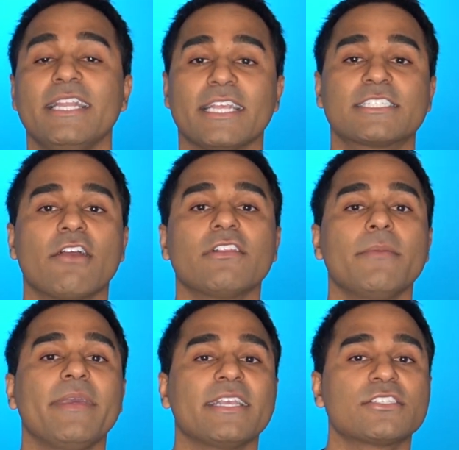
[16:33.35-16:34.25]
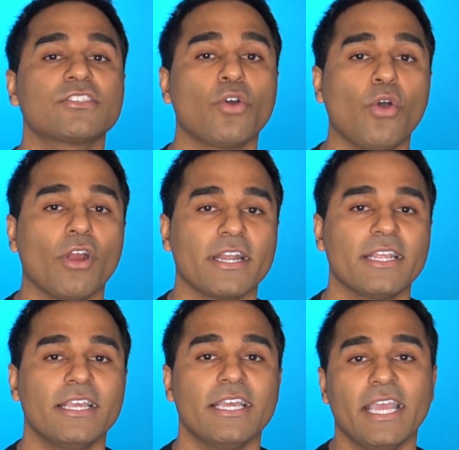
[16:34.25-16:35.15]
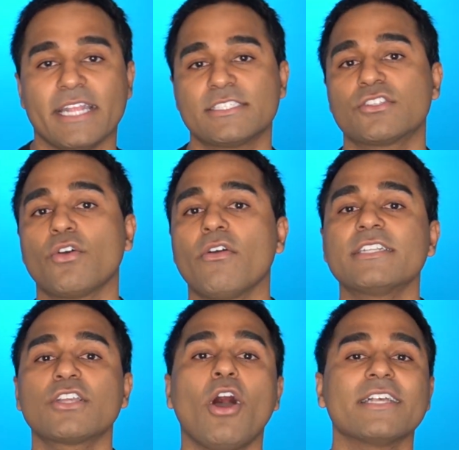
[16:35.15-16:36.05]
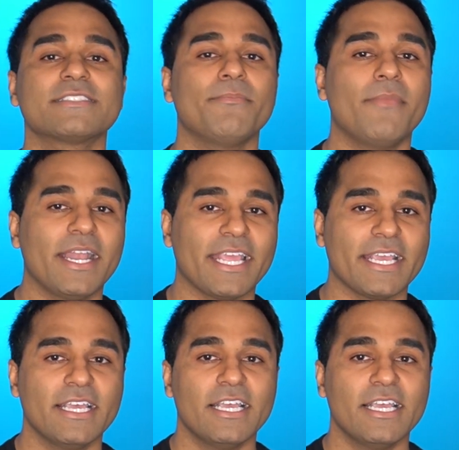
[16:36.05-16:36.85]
that's currently being stored, and storage costs money.